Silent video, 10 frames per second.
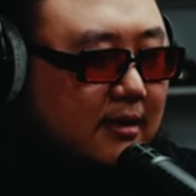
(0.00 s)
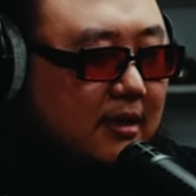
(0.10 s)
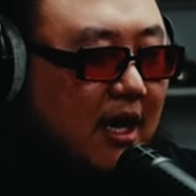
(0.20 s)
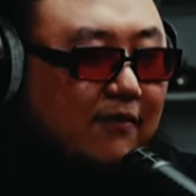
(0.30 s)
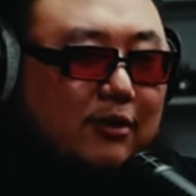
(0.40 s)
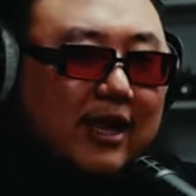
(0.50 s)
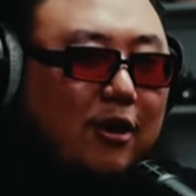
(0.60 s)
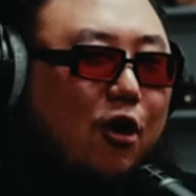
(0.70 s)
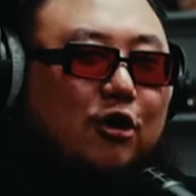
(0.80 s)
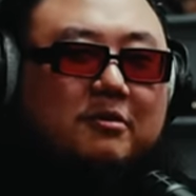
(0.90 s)
covered like
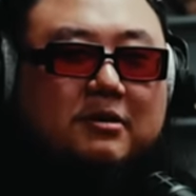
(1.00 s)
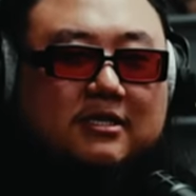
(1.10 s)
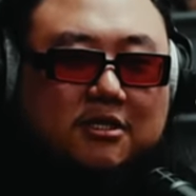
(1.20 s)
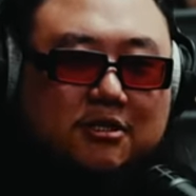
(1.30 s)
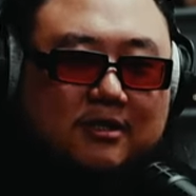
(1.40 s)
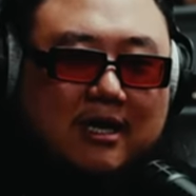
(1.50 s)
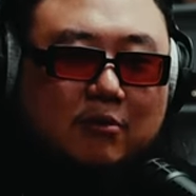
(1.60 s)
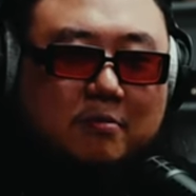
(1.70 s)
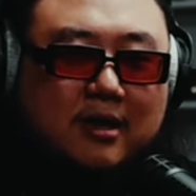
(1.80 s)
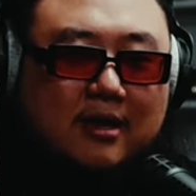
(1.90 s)
all the positions that would
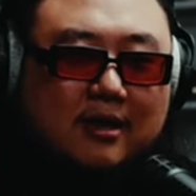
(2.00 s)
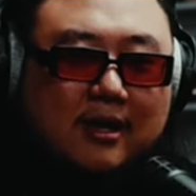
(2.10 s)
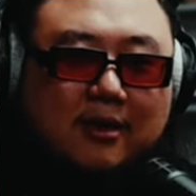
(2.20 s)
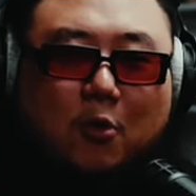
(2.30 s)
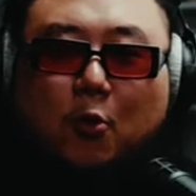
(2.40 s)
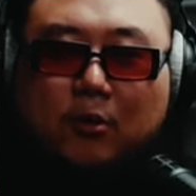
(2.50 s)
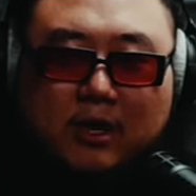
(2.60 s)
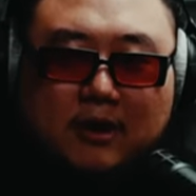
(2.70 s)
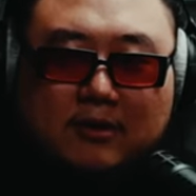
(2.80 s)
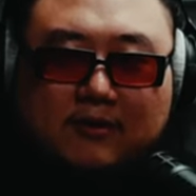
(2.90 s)
be in an
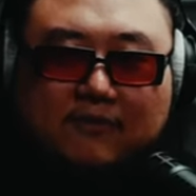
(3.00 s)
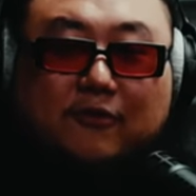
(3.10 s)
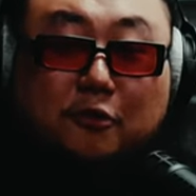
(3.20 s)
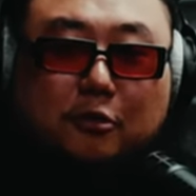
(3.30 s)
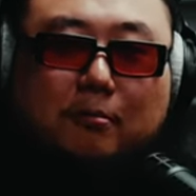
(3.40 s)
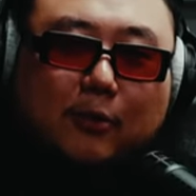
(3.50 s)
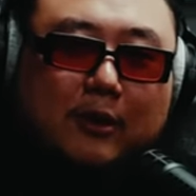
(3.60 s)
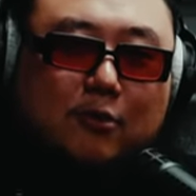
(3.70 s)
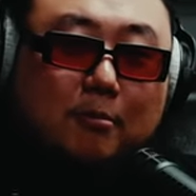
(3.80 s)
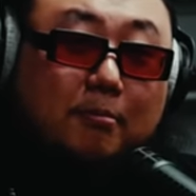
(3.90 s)
ordinary full boy
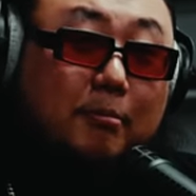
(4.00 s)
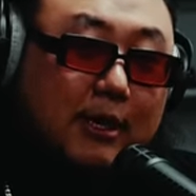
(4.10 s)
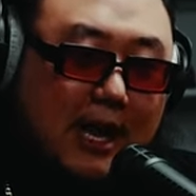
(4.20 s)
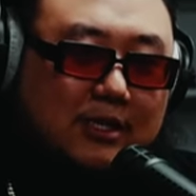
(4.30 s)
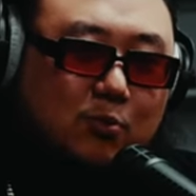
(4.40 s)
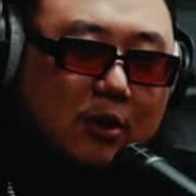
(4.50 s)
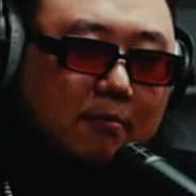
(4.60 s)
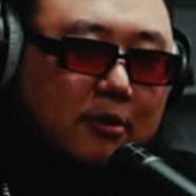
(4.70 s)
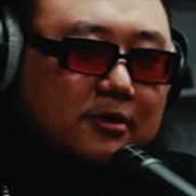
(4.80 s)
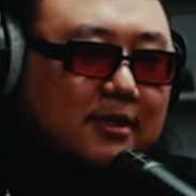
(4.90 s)
group, but as one
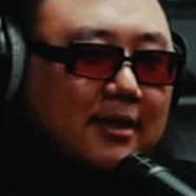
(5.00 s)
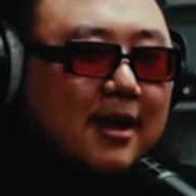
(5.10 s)
person.